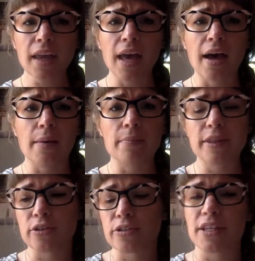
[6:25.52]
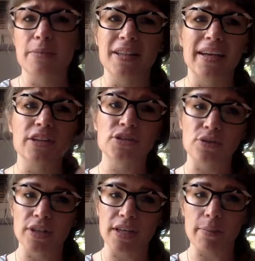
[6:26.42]
But there's going to be like a
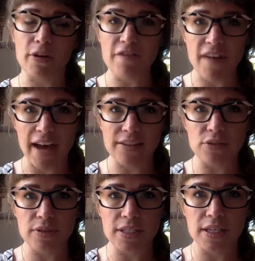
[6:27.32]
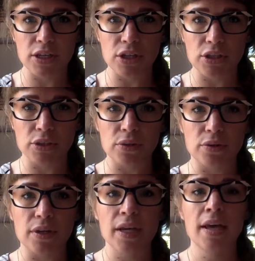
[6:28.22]
certain number of facts you need to
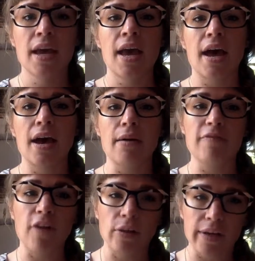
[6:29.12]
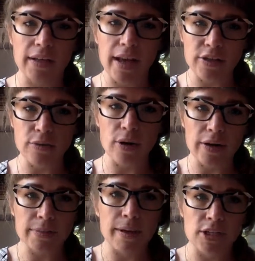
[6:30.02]
include, following classroom art
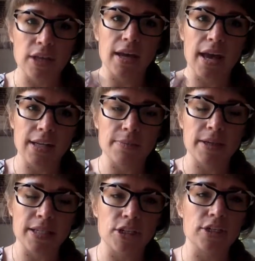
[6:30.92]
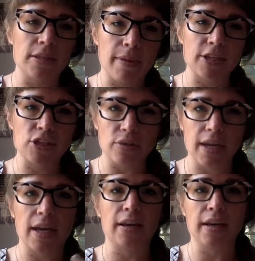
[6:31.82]
expectations the best you
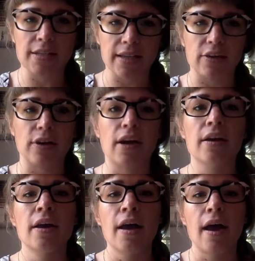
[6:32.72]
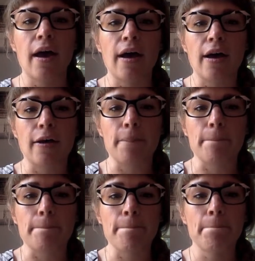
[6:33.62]
can, etc.
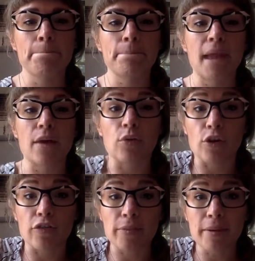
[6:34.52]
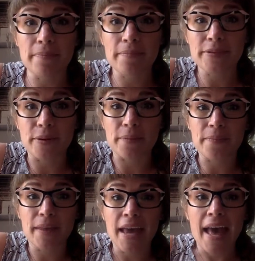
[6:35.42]
And we'll go from there. So
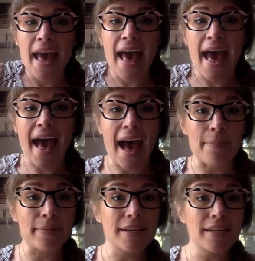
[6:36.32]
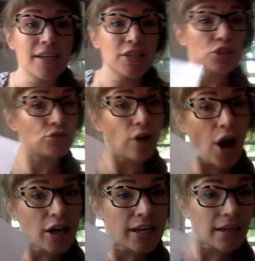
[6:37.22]
happy
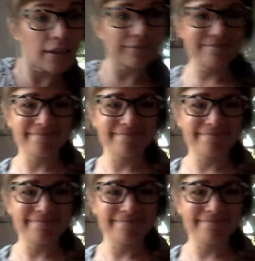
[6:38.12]
drawing!